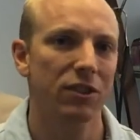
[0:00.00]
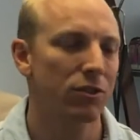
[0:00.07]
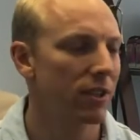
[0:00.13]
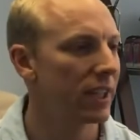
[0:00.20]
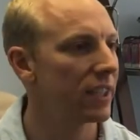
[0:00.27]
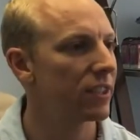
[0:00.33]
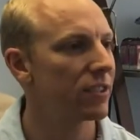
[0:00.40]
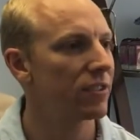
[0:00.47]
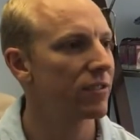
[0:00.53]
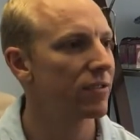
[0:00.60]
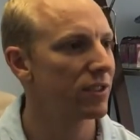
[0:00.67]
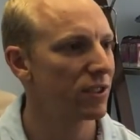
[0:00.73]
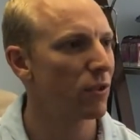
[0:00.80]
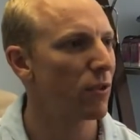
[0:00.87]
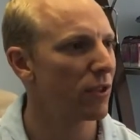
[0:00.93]
trainer,
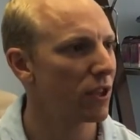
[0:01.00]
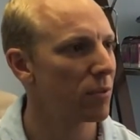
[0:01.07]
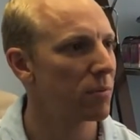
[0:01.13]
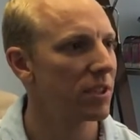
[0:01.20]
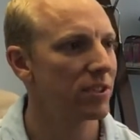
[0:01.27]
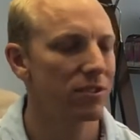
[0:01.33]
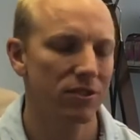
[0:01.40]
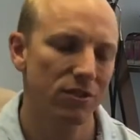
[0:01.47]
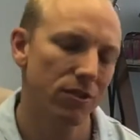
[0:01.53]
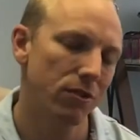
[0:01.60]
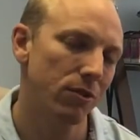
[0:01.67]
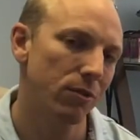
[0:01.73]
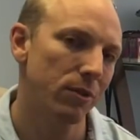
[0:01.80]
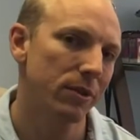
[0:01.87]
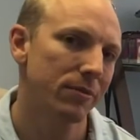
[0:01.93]
physical therapist
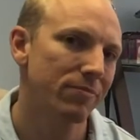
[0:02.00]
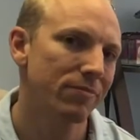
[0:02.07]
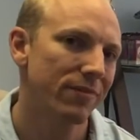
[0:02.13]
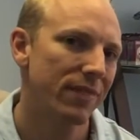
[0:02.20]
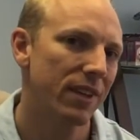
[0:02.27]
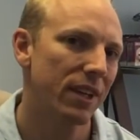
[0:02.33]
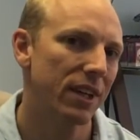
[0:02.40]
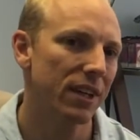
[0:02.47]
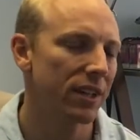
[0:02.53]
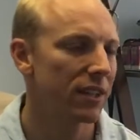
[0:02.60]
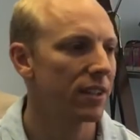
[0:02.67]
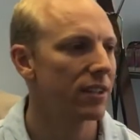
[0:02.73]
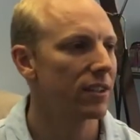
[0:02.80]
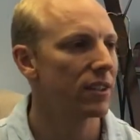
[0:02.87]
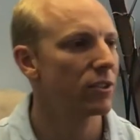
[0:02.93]
to
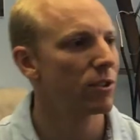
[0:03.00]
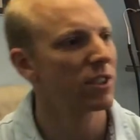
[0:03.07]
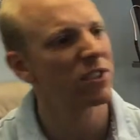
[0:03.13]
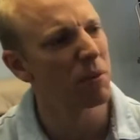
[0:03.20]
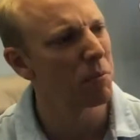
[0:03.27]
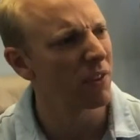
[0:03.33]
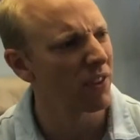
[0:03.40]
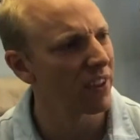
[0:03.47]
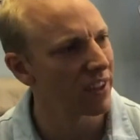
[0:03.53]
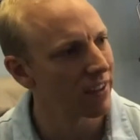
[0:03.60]
address something like that.